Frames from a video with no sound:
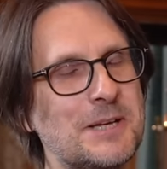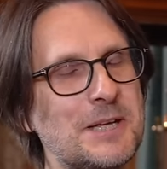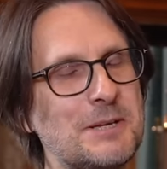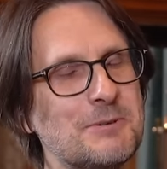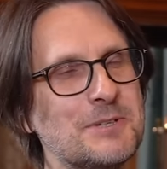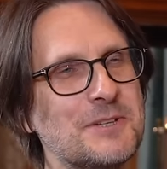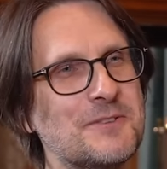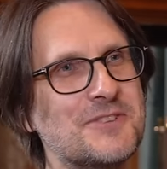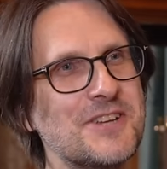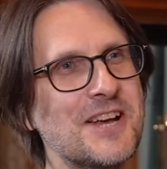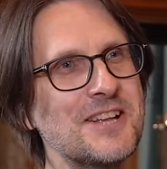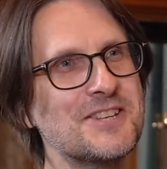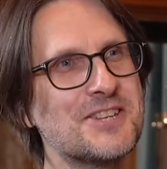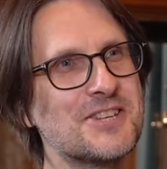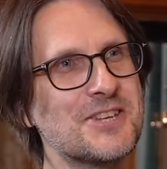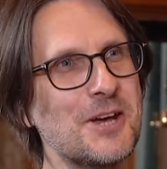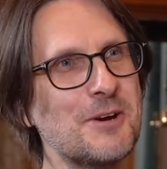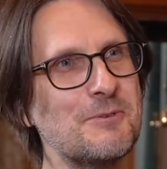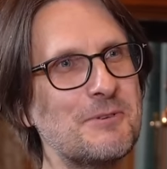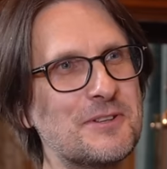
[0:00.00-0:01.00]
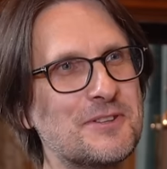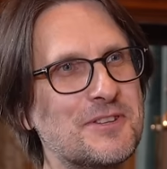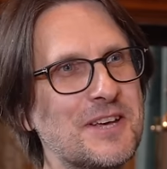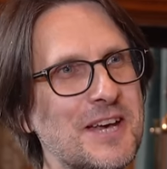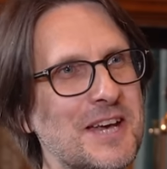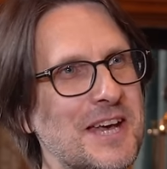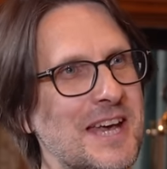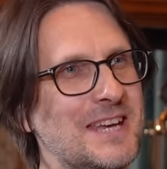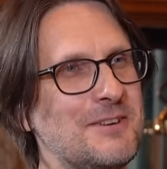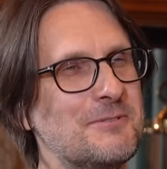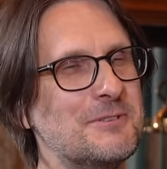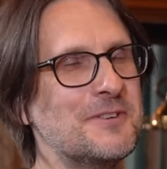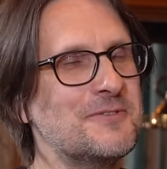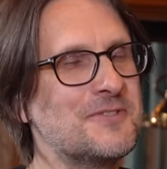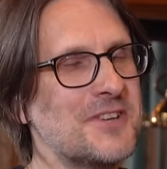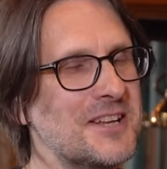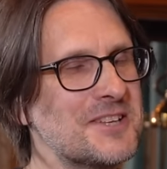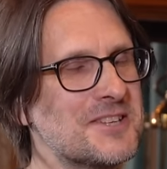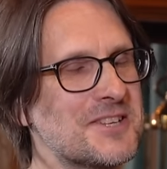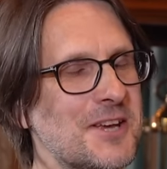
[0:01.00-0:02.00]
but he would have done so with, he would have
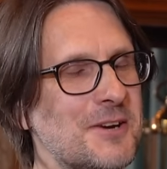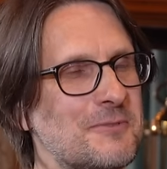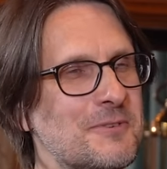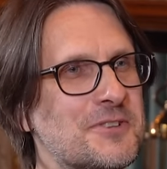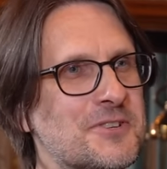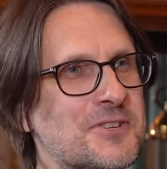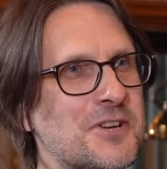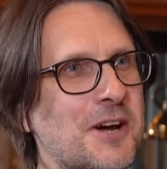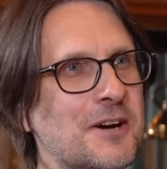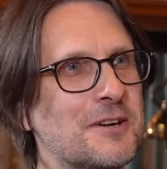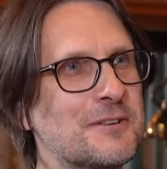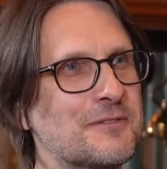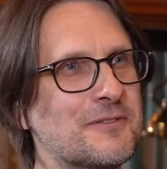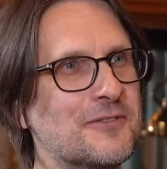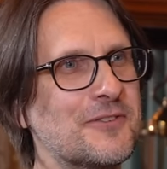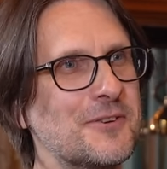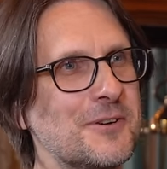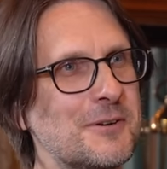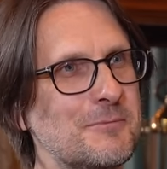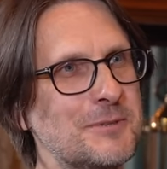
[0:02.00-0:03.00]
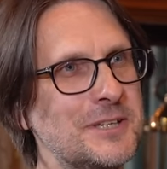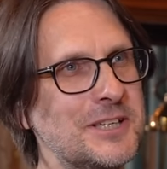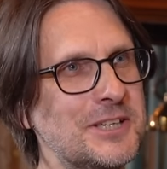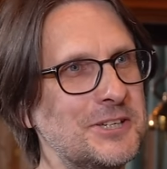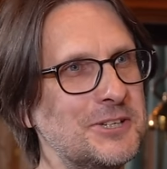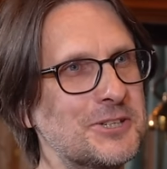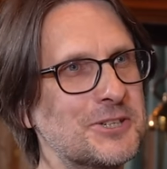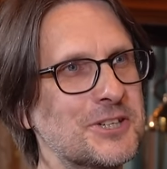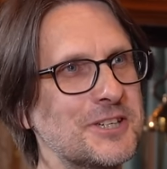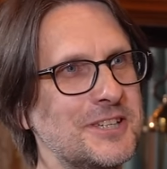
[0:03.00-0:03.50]
done so with tongue firmly in cheek.